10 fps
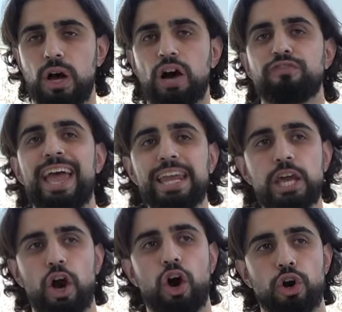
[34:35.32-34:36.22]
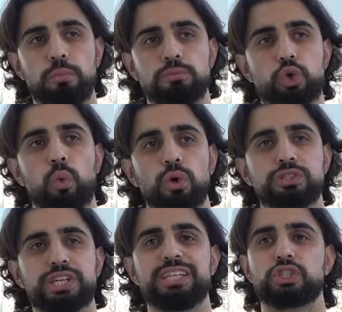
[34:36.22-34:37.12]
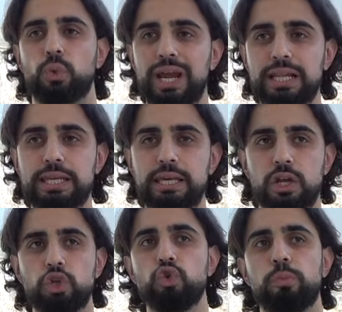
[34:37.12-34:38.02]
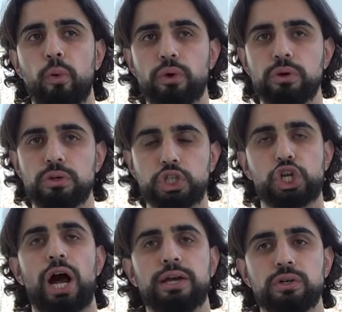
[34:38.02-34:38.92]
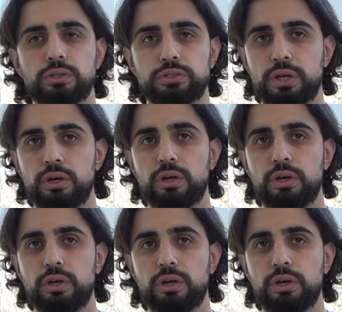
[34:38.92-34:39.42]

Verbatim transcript: of any harm towards an Israeli newborn child,